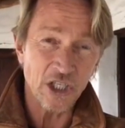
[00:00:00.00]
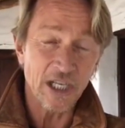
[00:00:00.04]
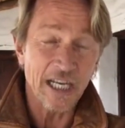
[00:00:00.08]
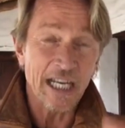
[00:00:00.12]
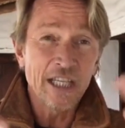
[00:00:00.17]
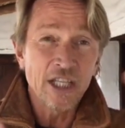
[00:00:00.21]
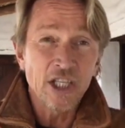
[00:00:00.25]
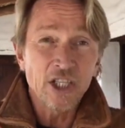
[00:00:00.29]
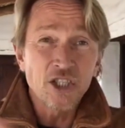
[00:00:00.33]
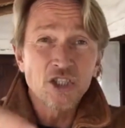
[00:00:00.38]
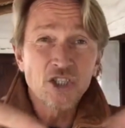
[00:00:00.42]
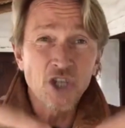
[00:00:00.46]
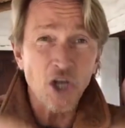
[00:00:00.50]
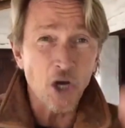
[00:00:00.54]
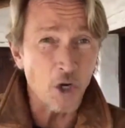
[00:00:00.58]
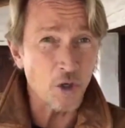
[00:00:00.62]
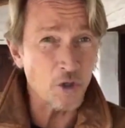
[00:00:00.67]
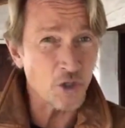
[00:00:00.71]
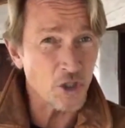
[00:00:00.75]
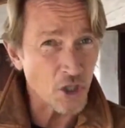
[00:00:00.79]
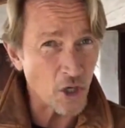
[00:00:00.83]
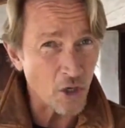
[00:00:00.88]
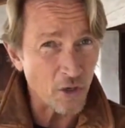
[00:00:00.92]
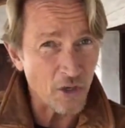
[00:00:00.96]
In the
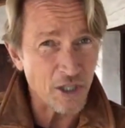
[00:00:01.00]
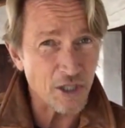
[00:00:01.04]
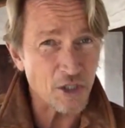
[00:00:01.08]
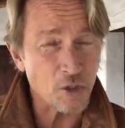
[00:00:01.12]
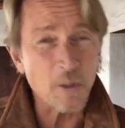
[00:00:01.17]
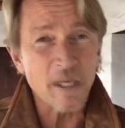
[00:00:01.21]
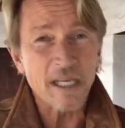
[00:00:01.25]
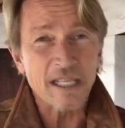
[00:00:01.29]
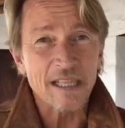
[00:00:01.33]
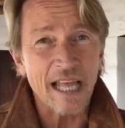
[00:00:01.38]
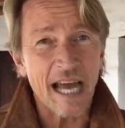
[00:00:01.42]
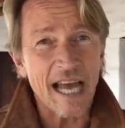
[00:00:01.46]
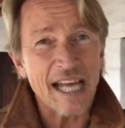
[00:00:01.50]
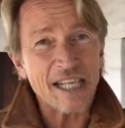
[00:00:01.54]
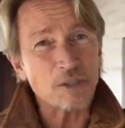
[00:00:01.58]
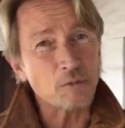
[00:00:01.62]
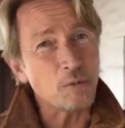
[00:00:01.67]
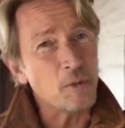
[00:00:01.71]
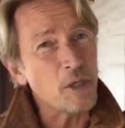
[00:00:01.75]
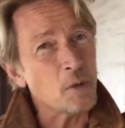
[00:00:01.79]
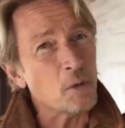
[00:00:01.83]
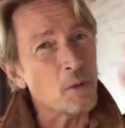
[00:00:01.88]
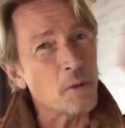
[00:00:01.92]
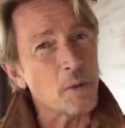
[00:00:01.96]
dojo this week, last
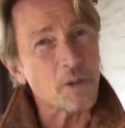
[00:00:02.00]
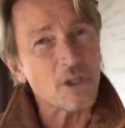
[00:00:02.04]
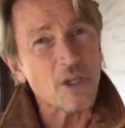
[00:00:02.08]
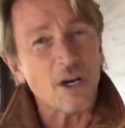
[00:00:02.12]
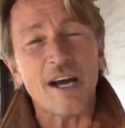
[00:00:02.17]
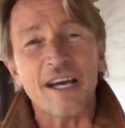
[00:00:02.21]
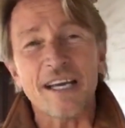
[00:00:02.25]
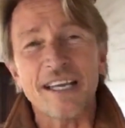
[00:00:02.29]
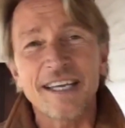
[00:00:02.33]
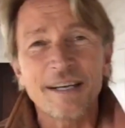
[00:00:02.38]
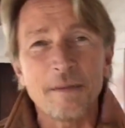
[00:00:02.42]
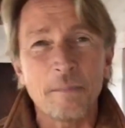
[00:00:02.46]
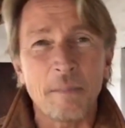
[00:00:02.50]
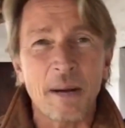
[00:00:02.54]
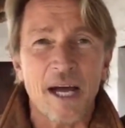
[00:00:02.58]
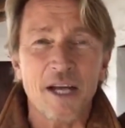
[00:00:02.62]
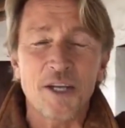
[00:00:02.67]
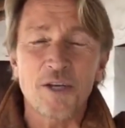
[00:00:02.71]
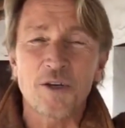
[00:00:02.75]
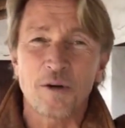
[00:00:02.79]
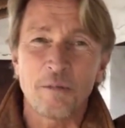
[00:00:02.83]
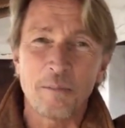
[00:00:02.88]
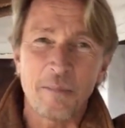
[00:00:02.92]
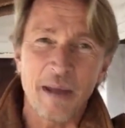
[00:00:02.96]
week we were talking about
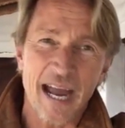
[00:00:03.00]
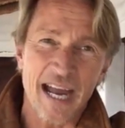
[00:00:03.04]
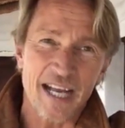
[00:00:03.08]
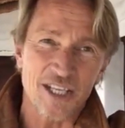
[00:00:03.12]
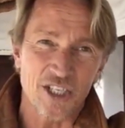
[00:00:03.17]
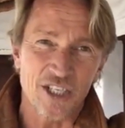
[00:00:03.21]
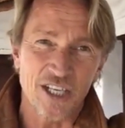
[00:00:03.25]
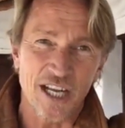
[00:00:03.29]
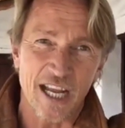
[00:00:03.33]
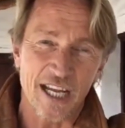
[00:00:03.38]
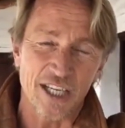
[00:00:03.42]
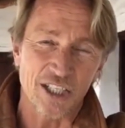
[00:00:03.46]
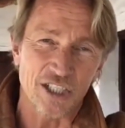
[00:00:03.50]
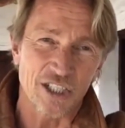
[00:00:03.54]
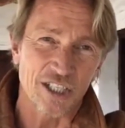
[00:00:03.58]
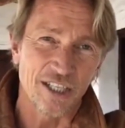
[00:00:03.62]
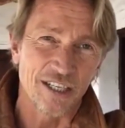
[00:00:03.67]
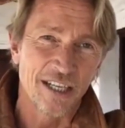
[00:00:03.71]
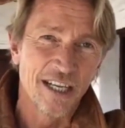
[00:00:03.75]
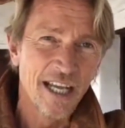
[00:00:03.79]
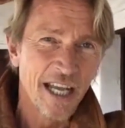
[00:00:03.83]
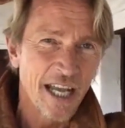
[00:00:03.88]
your imagination.